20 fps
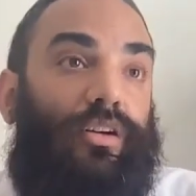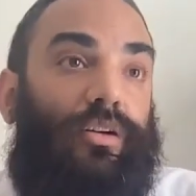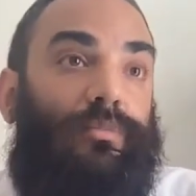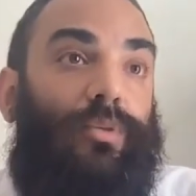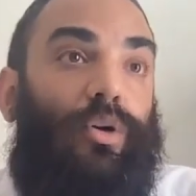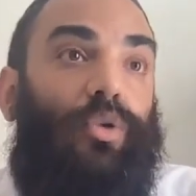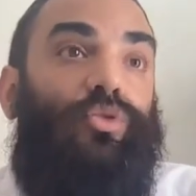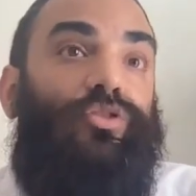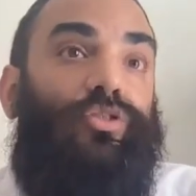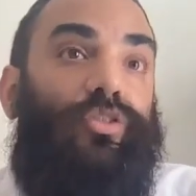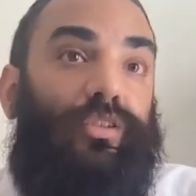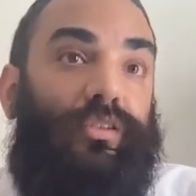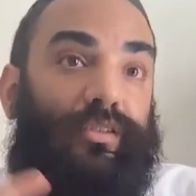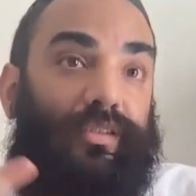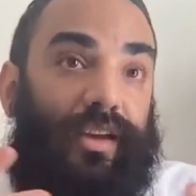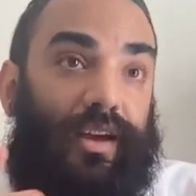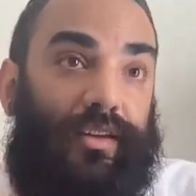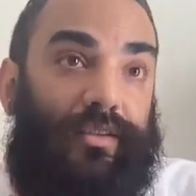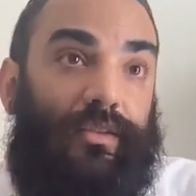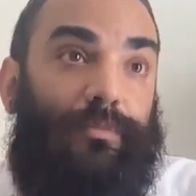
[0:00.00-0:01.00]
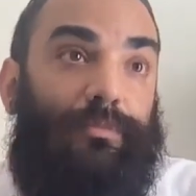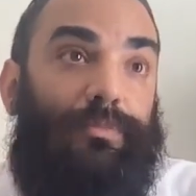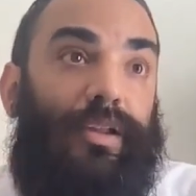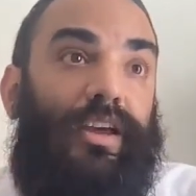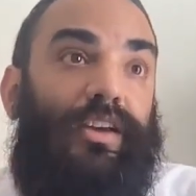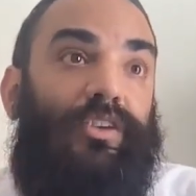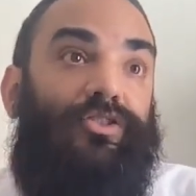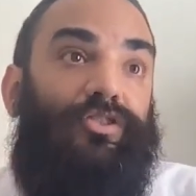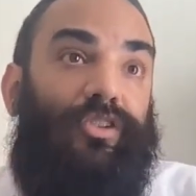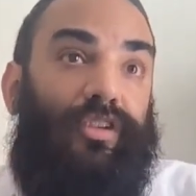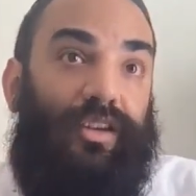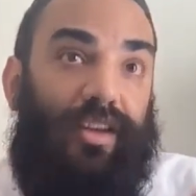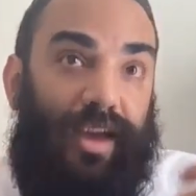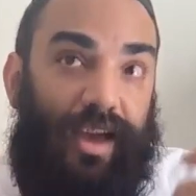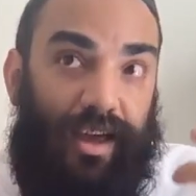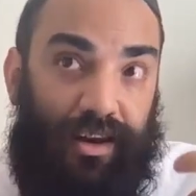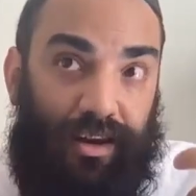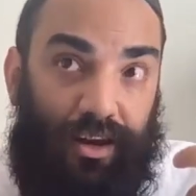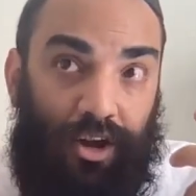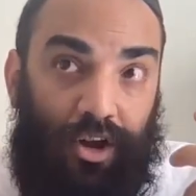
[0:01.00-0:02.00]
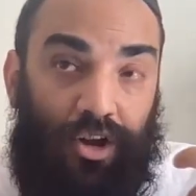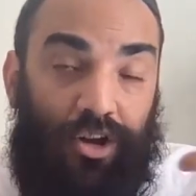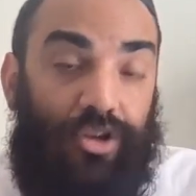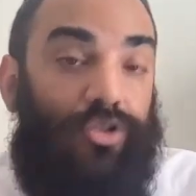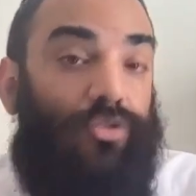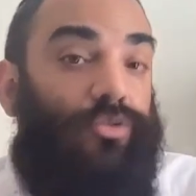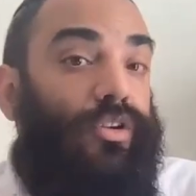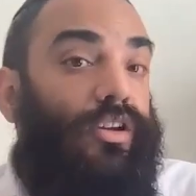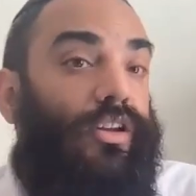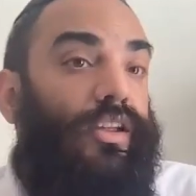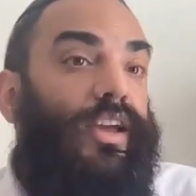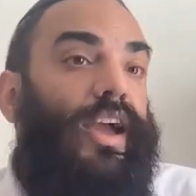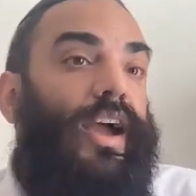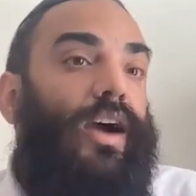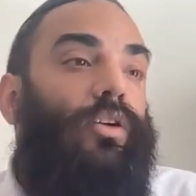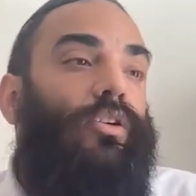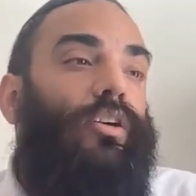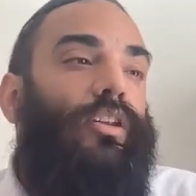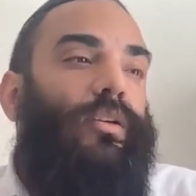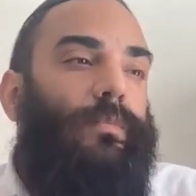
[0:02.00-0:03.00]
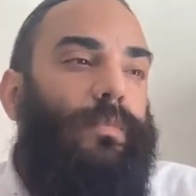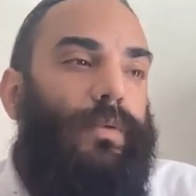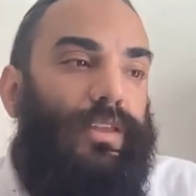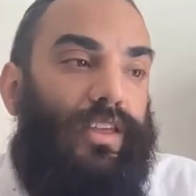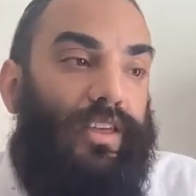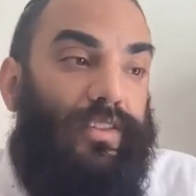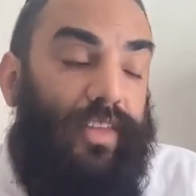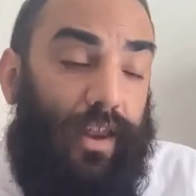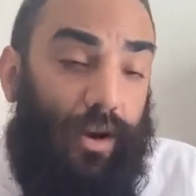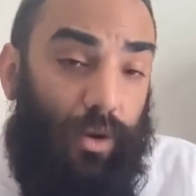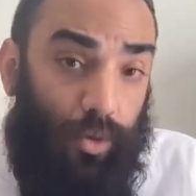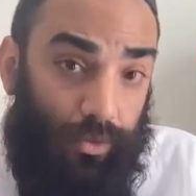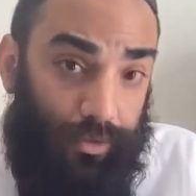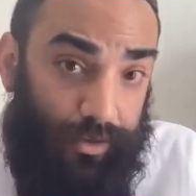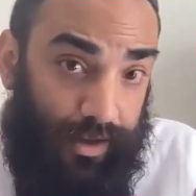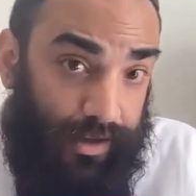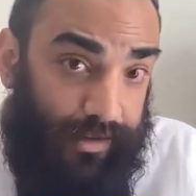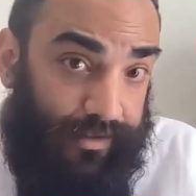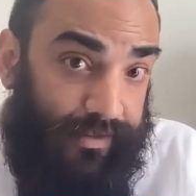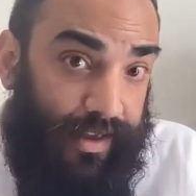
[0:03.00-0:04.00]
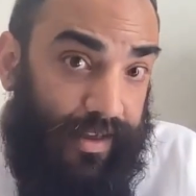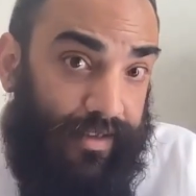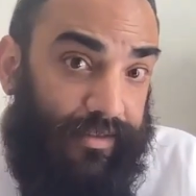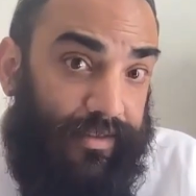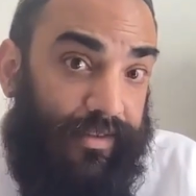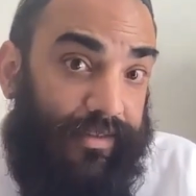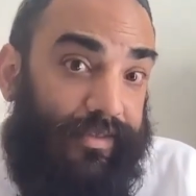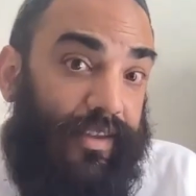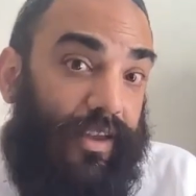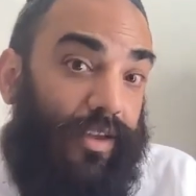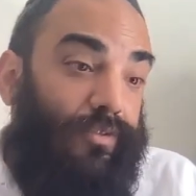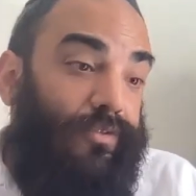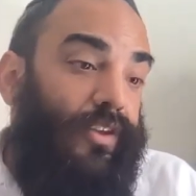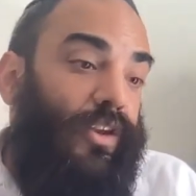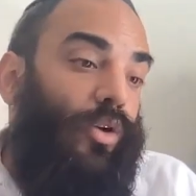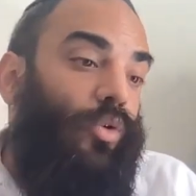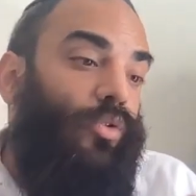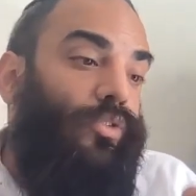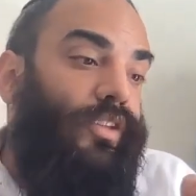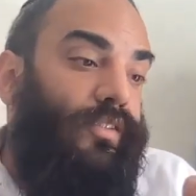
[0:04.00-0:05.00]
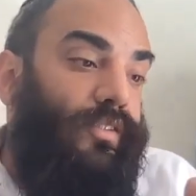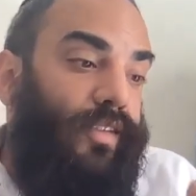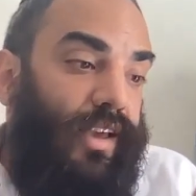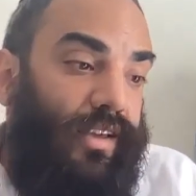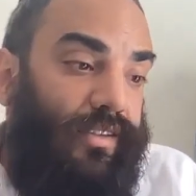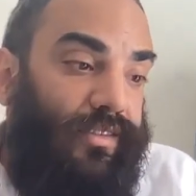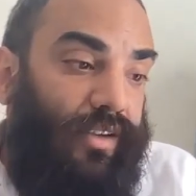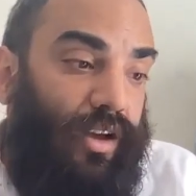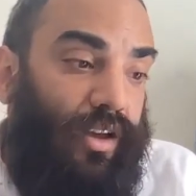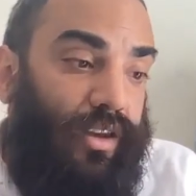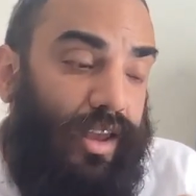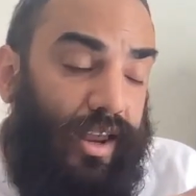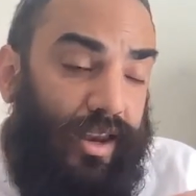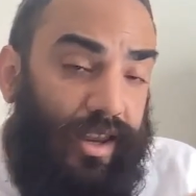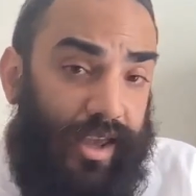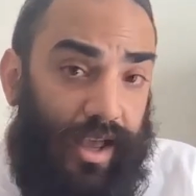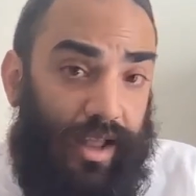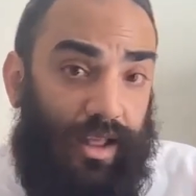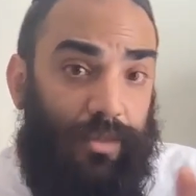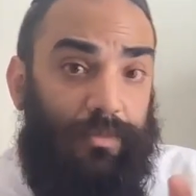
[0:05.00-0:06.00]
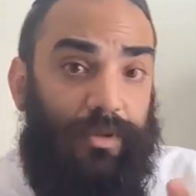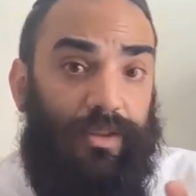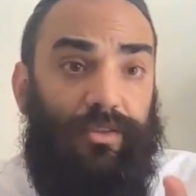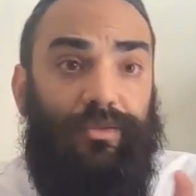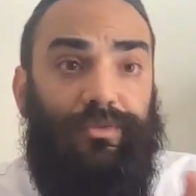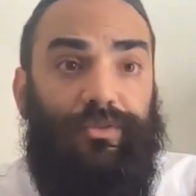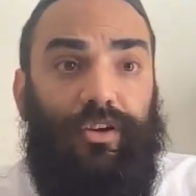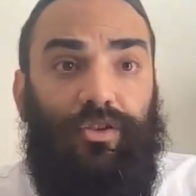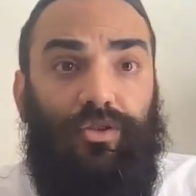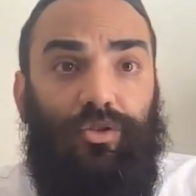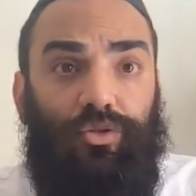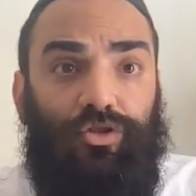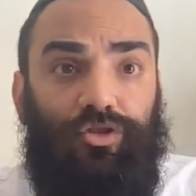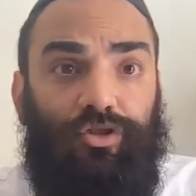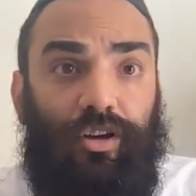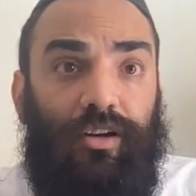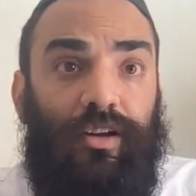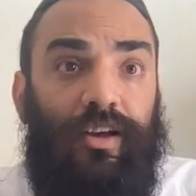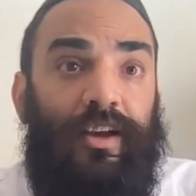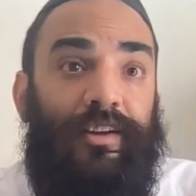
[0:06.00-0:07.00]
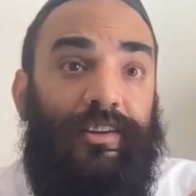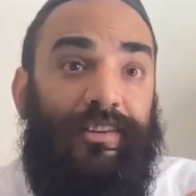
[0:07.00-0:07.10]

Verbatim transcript: emotions, contemplation, and unity, how could it be that that only extends itself and only takes on any element of Kedusha,